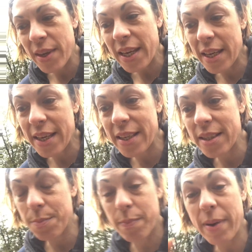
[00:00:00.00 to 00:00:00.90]

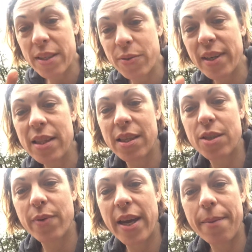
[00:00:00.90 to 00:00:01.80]
is by doing it this
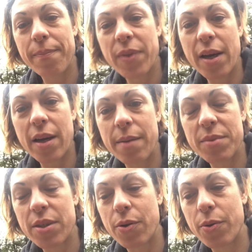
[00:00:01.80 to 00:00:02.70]
way.
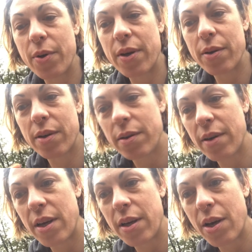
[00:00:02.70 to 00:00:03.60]
So
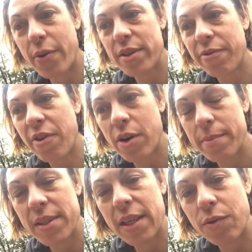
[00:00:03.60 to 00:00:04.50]
going to
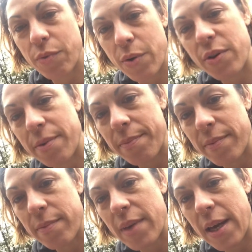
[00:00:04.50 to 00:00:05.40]
farms that grow
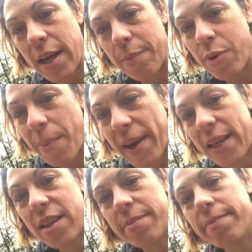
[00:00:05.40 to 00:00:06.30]
them and propagate
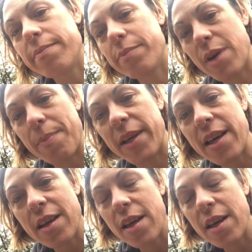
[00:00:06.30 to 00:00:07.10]
them properly.